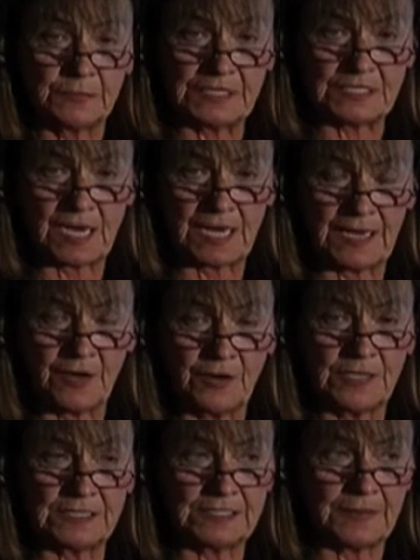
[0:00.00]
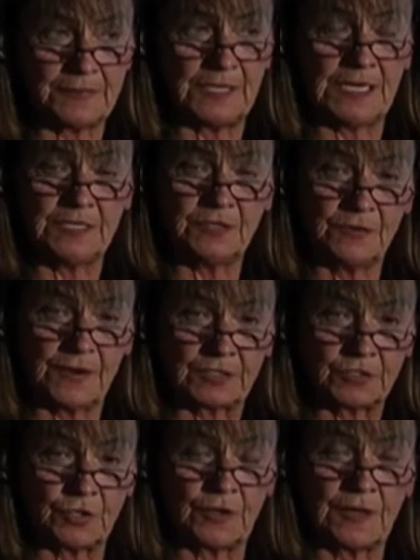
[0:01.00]
retired deputy
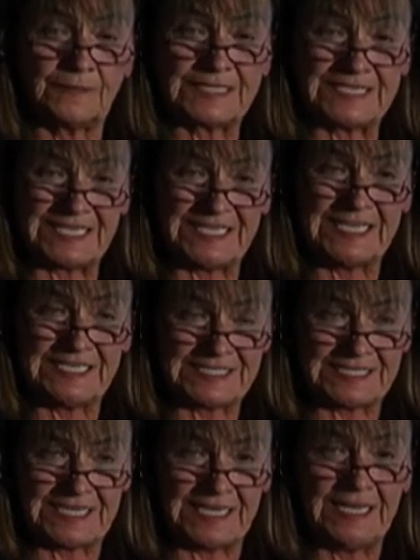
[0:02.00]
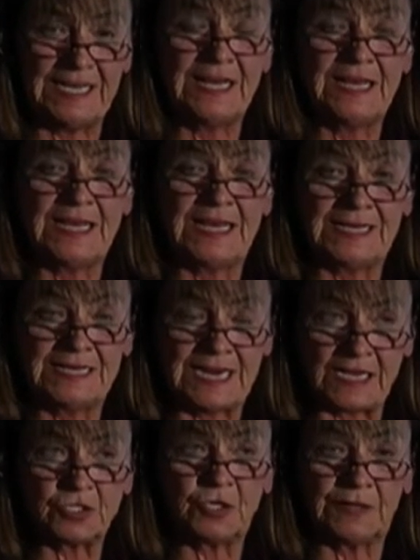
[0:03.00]
director of CDC,
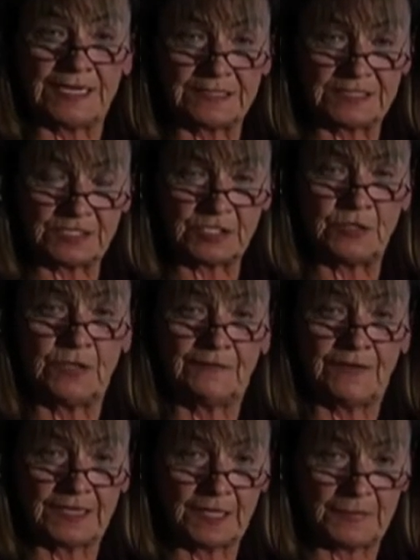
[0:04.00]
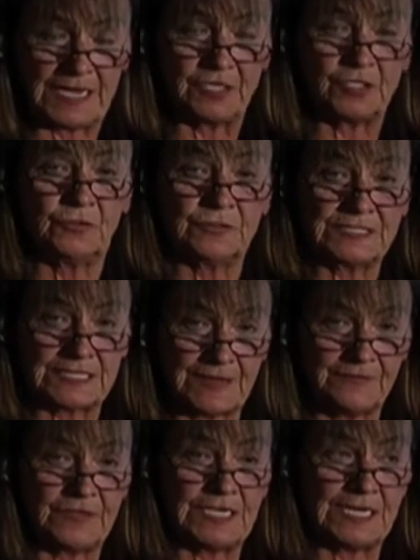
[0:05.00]
National Institute of Occupational
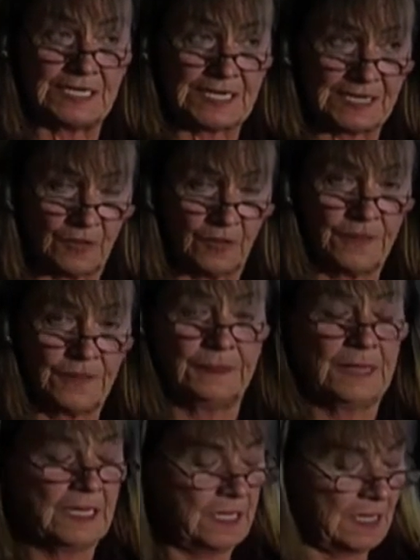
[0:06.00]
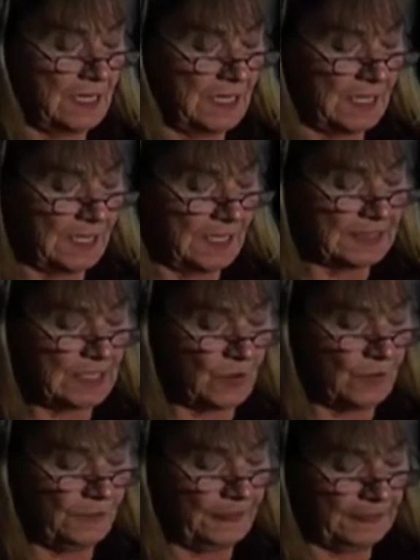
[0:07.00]
Safety and Health.
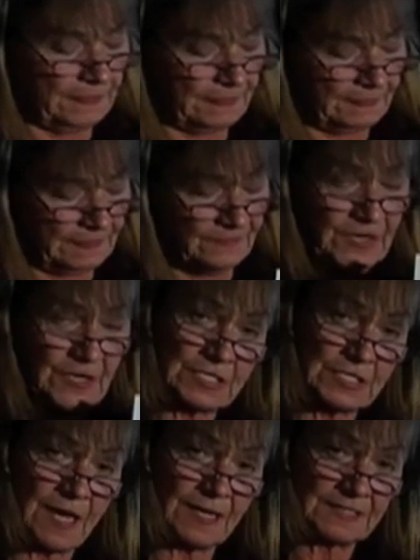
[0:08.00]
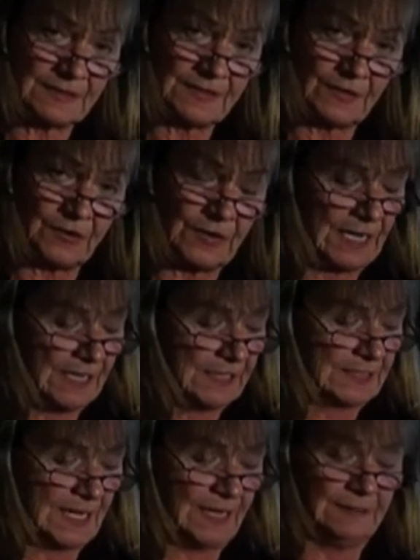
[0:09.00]
So the Veritox theory
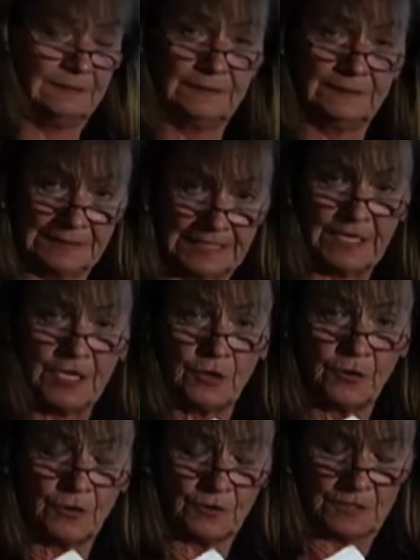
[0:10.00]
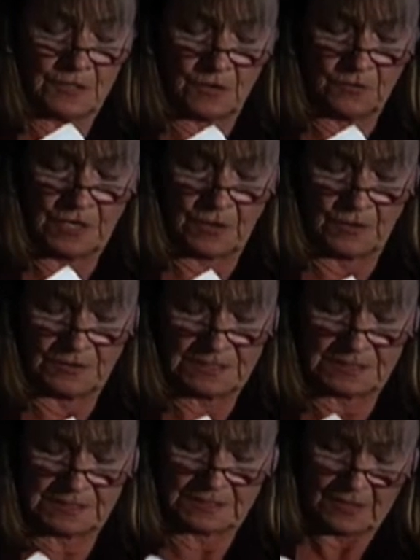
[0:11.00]
is a linear
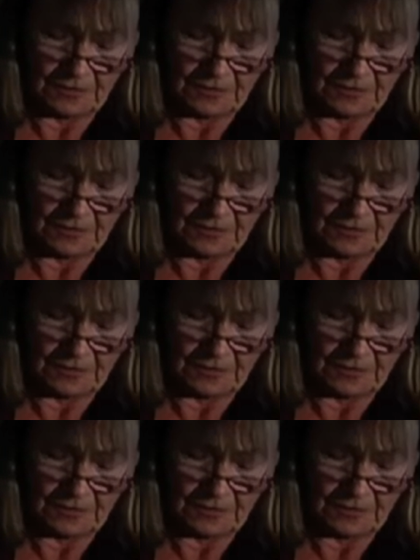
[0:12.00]
dose,